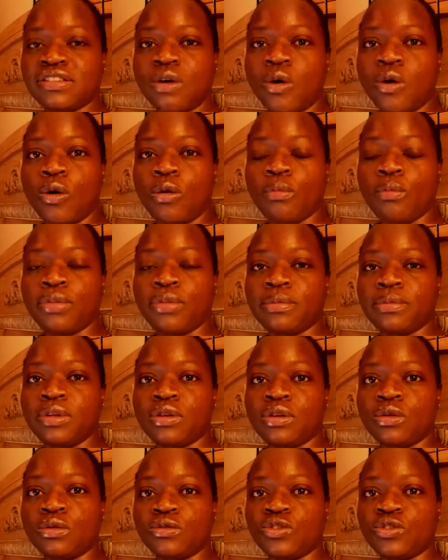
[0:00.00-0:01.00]
old
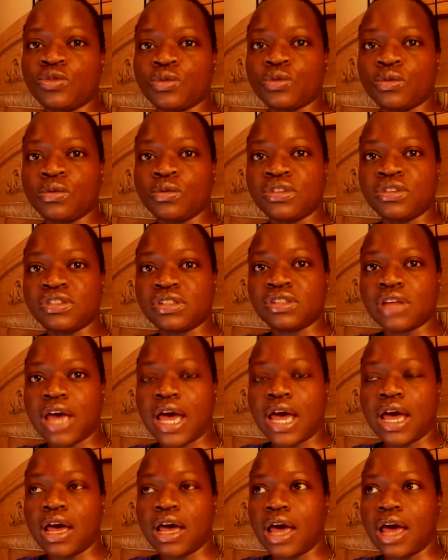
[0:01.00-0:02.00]
biblical truths,
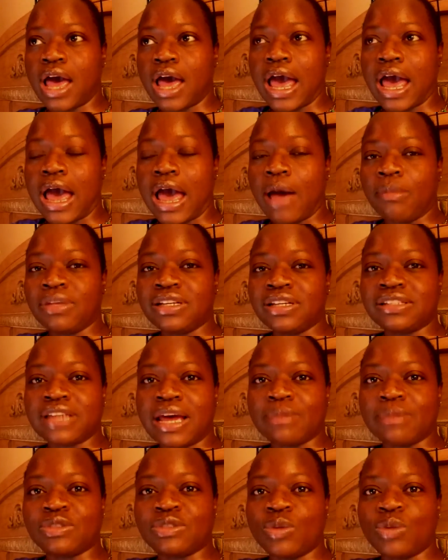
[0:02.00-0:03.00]
how many
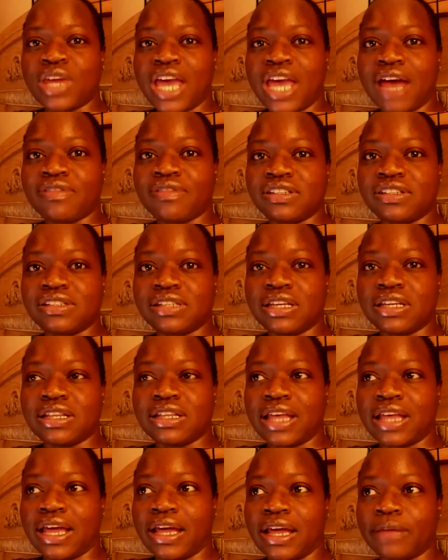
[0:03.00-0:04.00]
times do we have to see
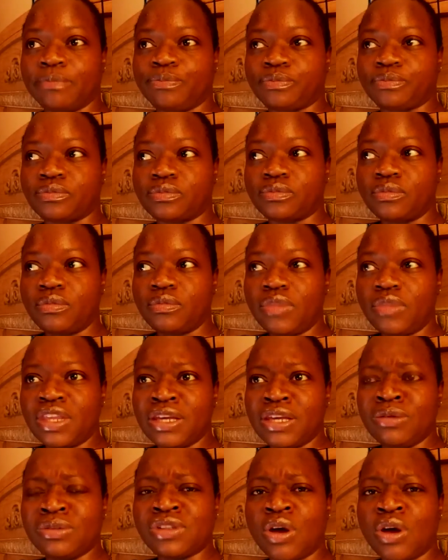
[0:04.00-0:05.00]
that
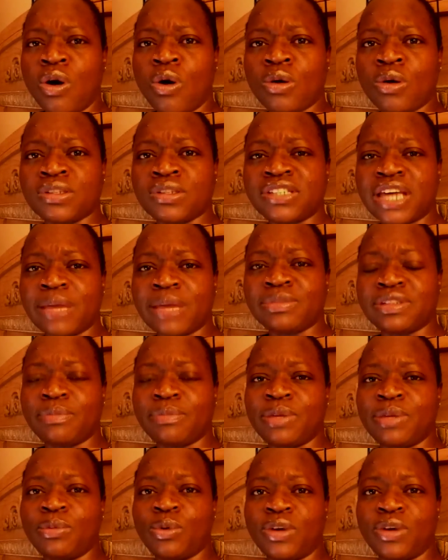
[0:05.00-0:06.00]
it was all types of
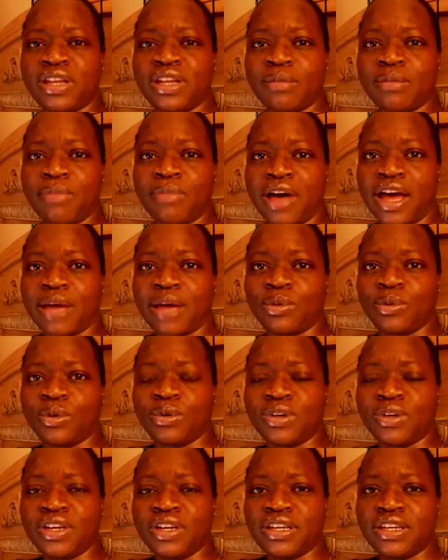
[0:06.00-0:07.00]
people in the
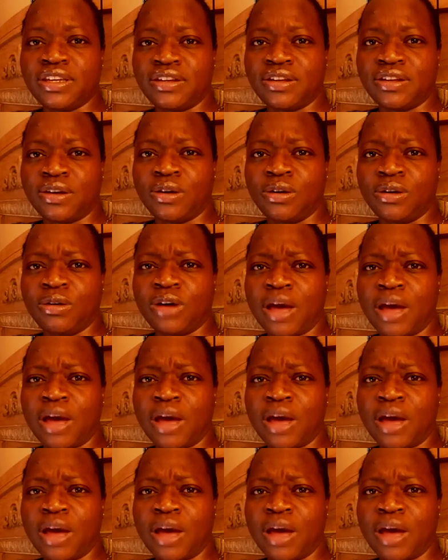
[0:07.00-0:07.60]
Bible, you know?